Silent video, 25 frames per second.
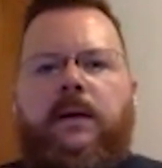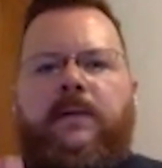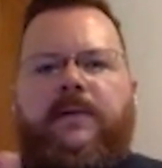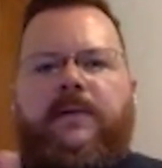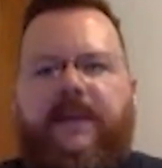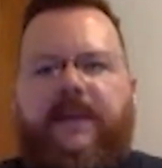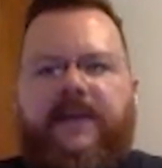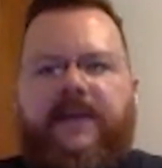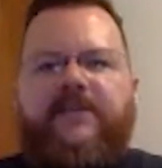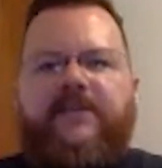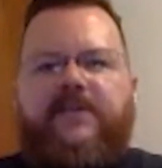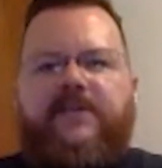The
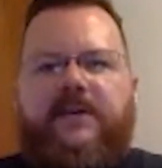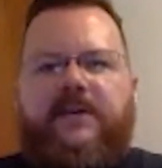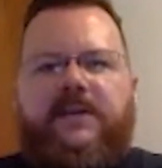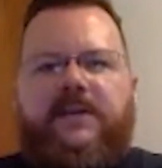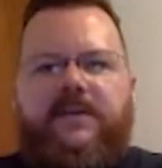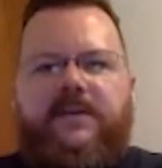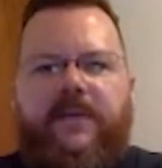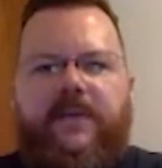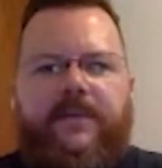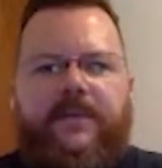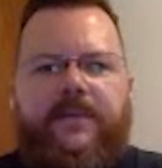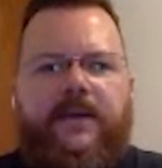last
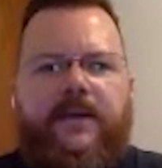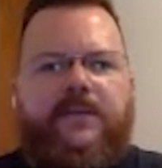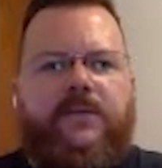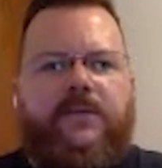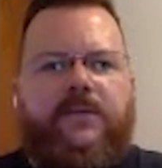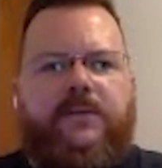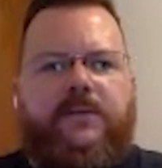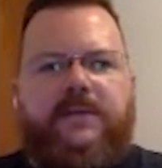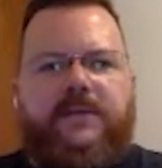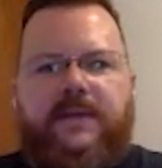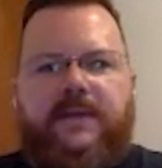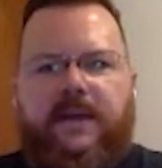directive I'm going to
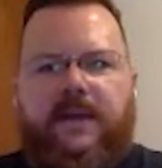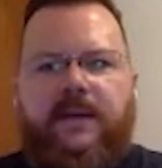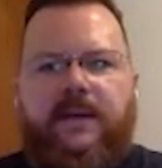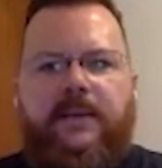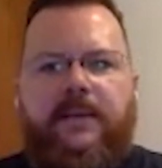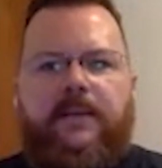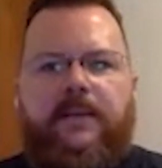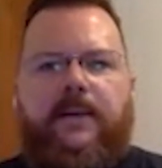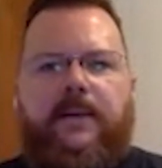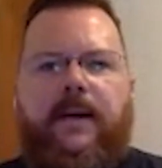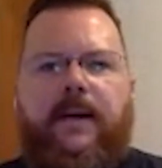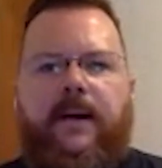talk today
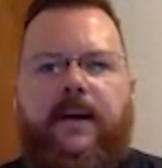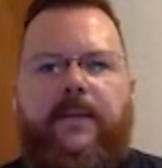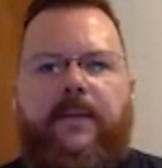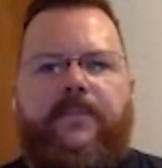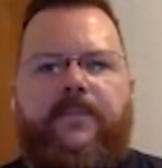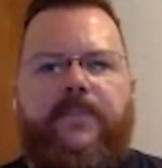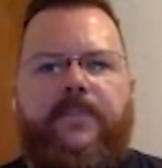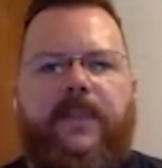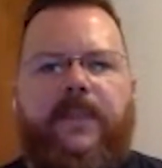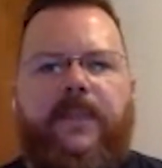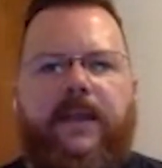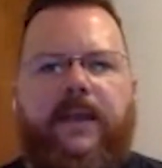
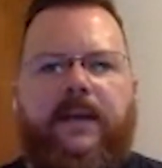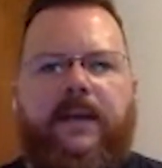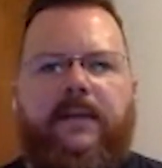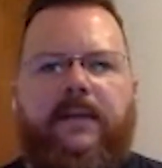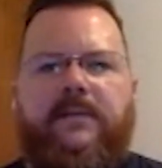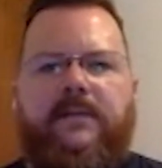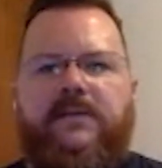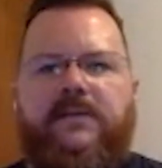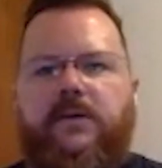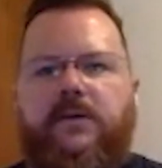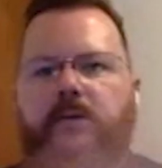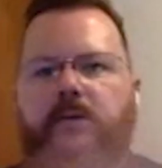
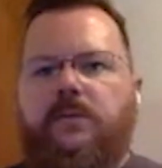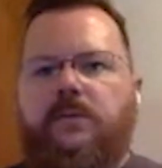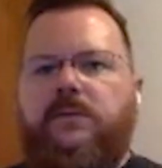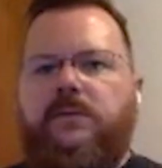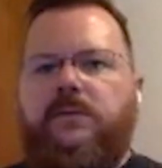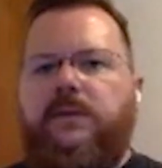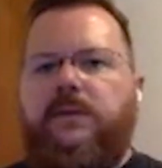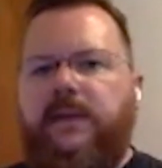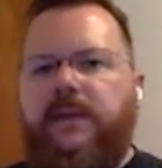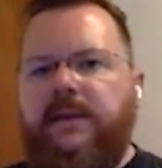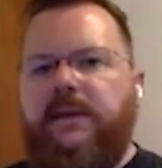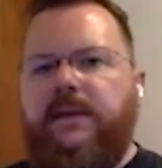is called
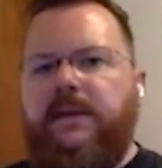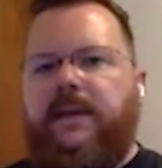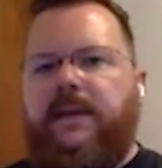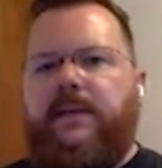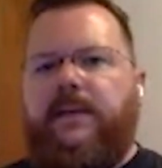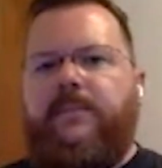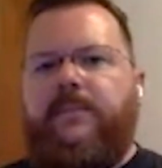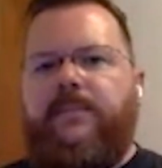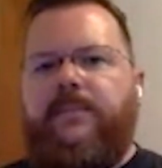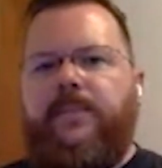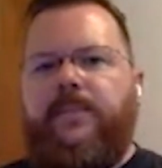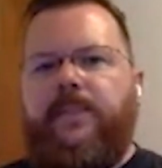
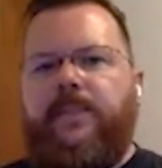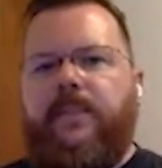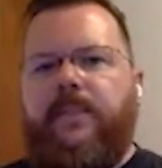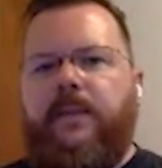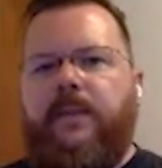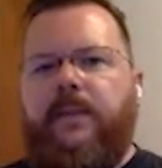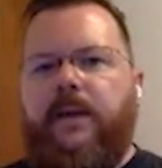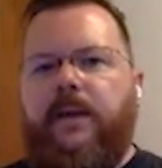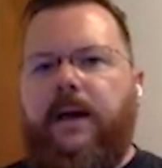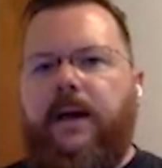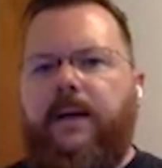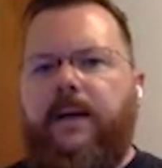Linkname,
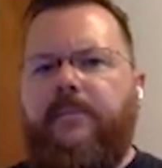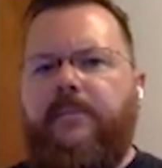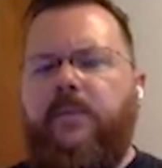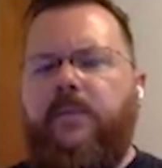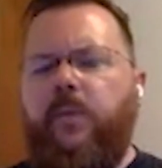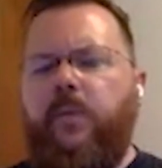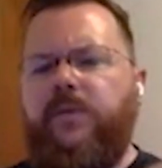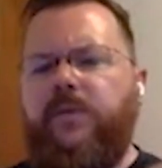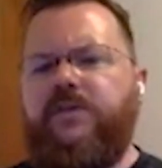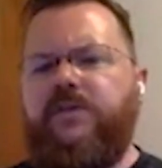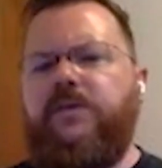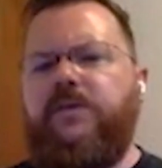
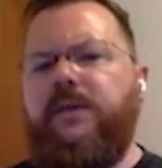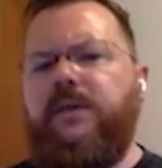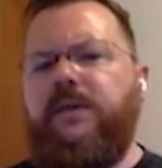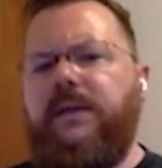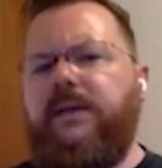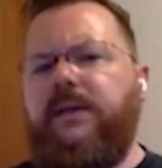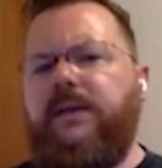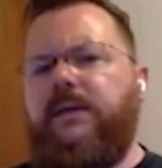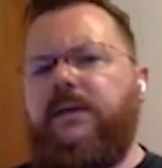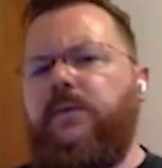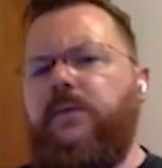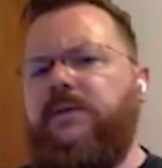which
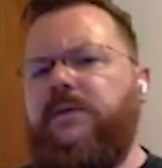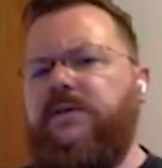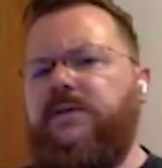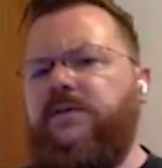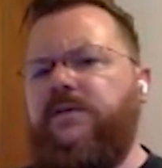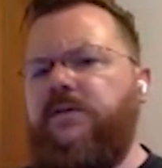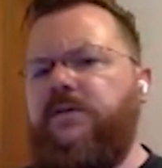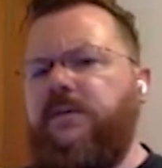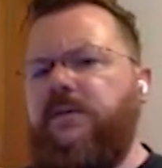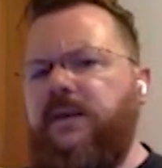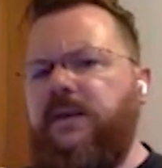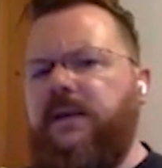
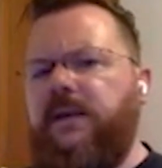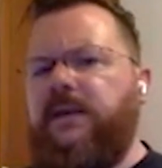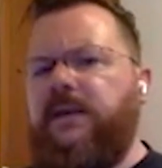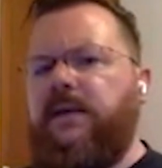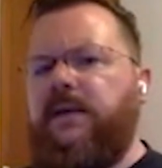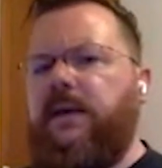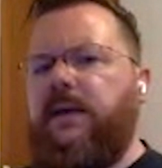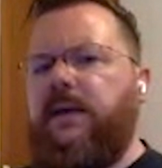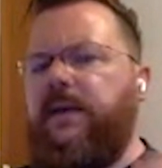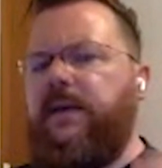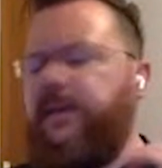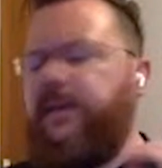is unique
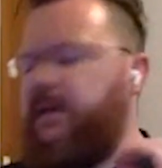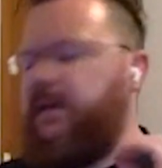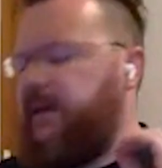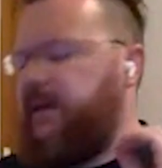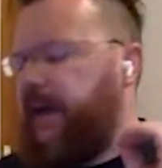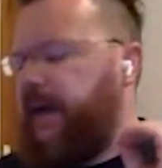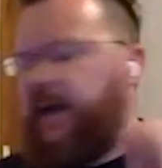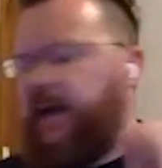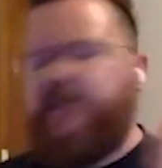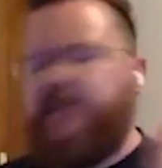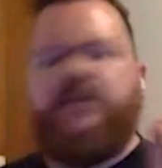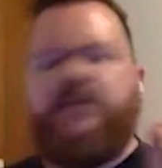in that it
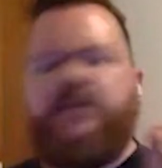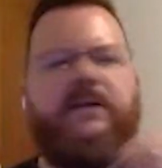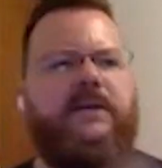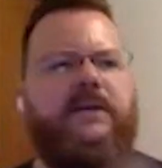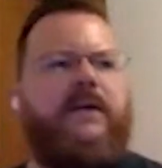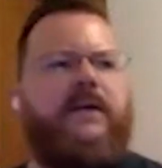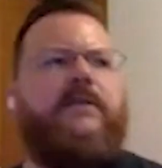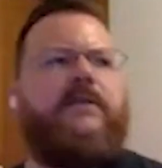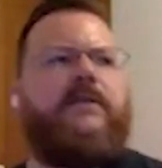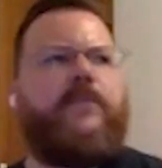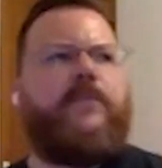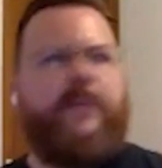actually
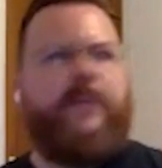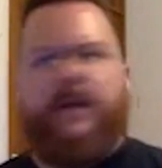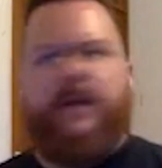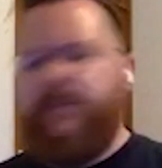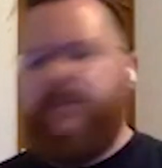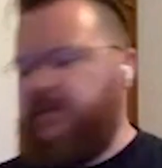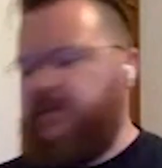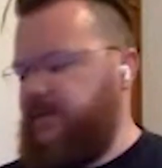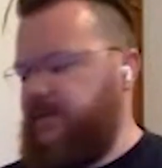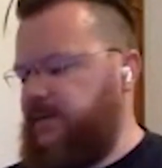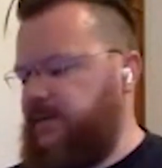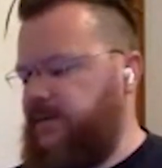takes
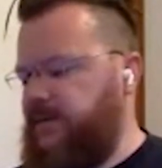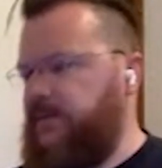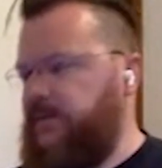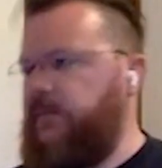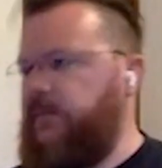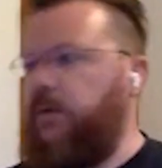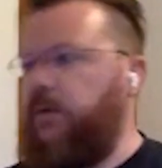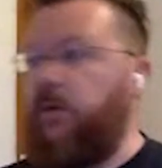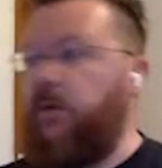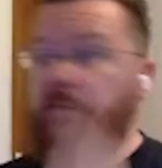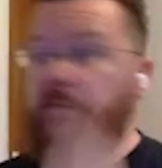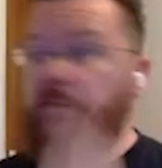parameters.
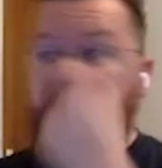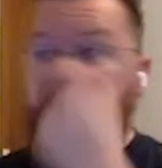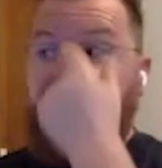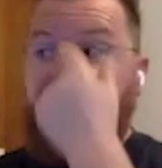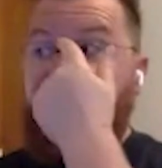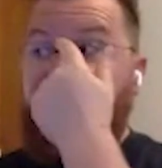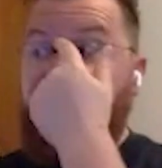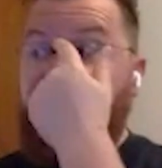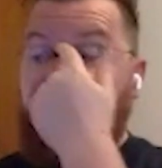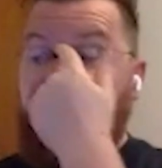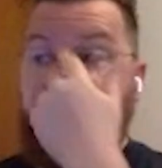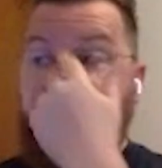All of
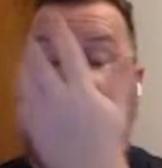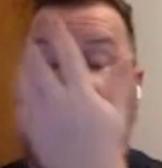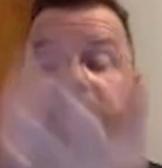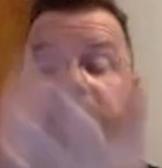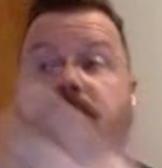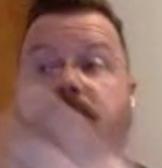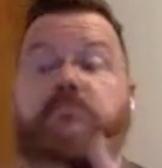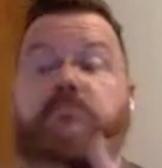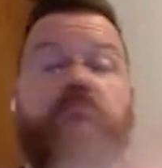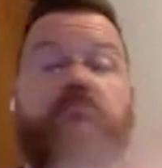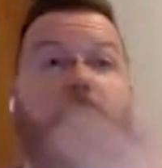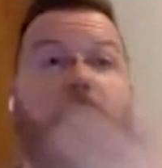the others
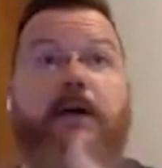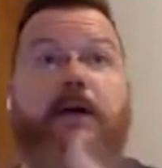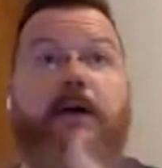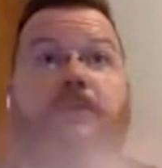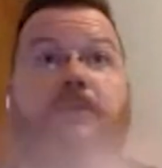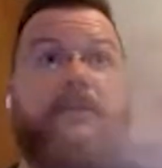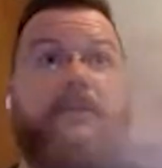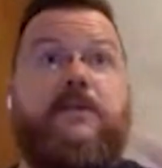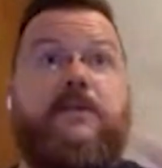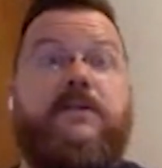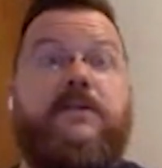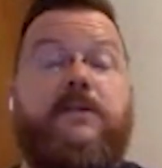are
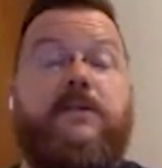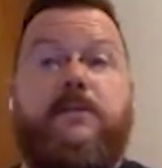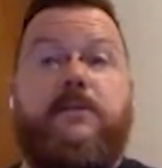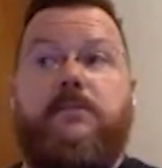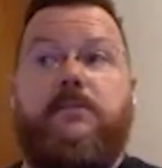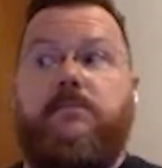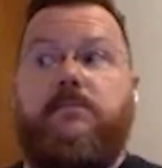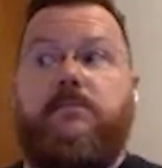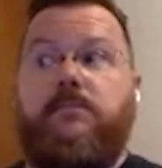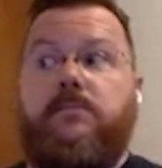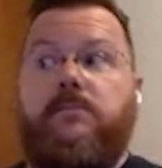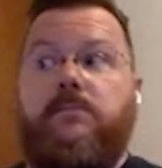just
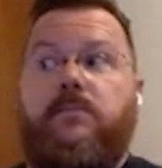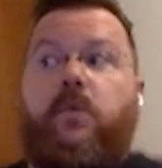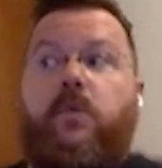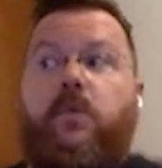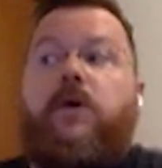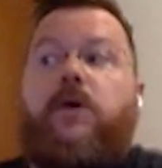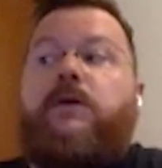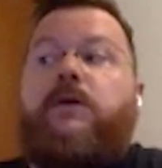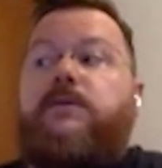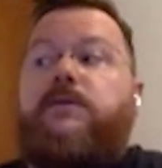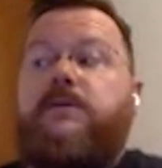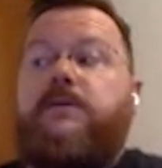
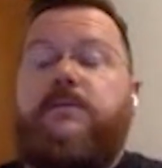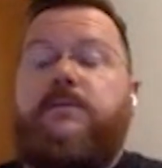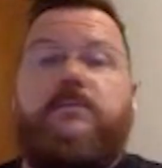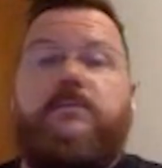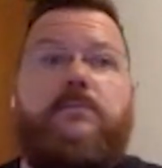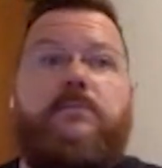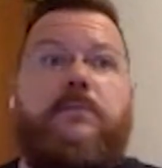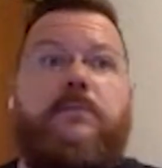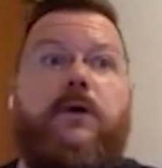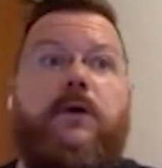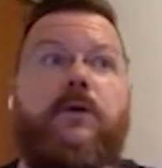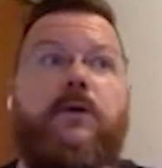words,
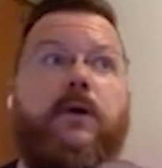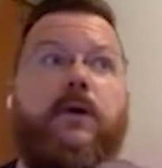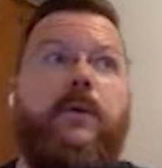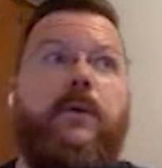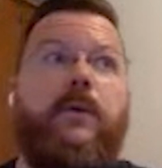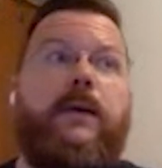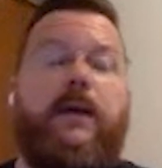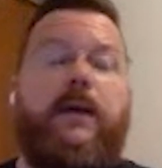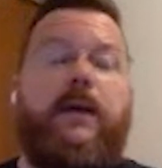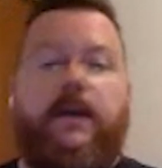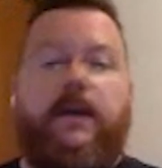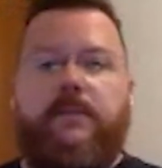go no
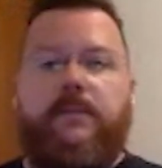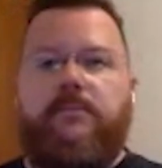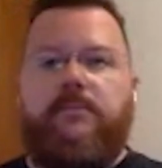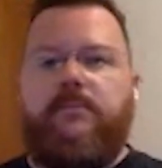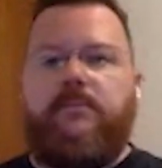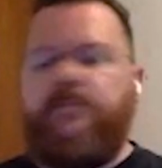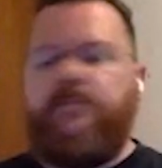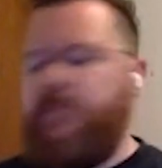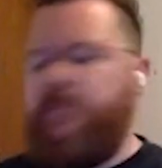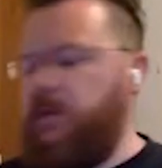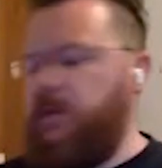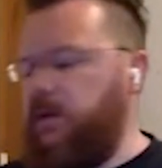inline,
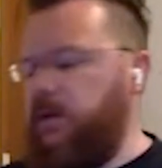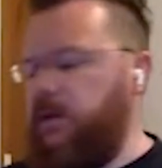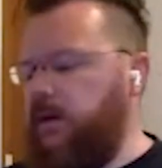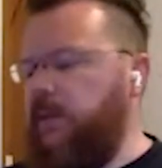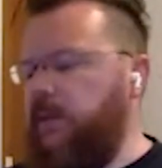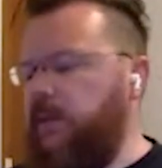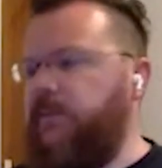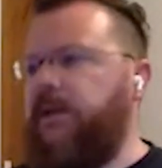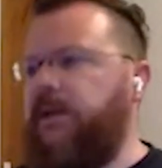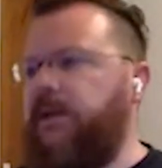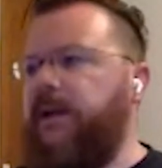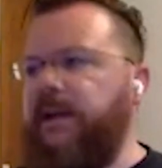
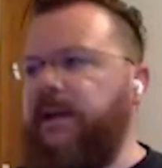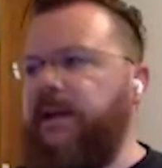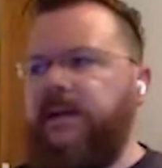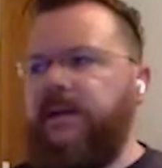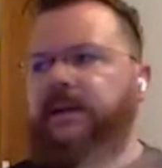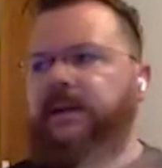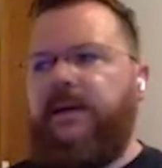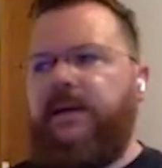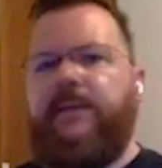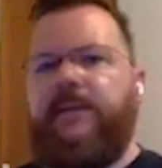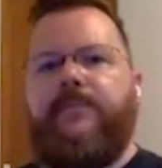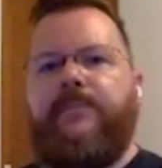but
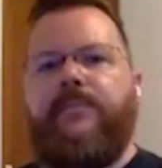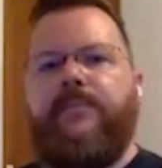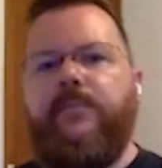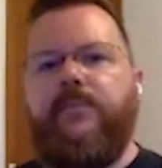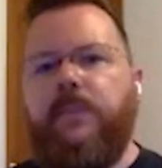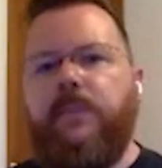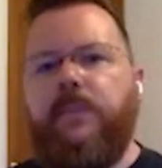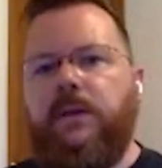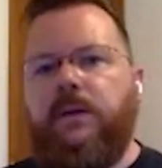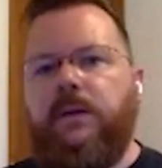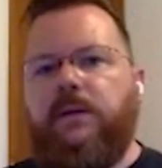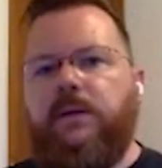Linkname
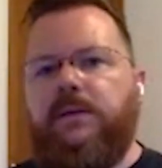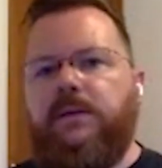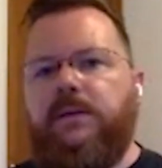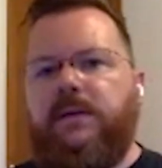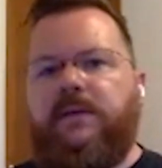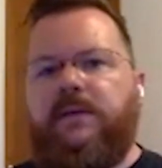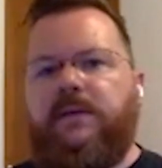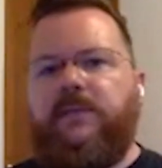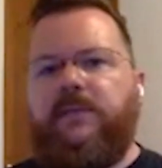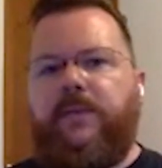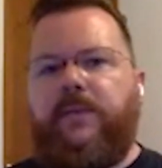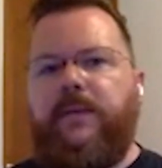
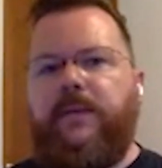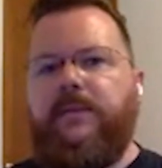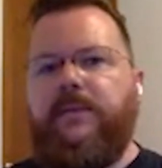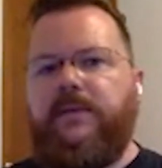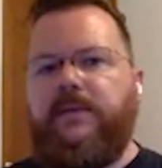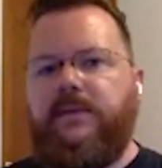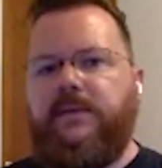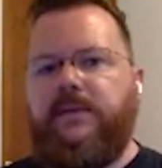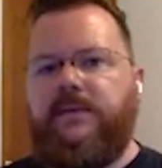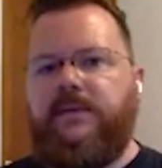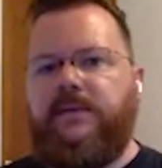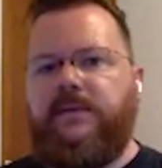takes
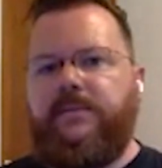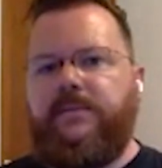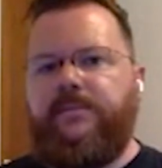parameters.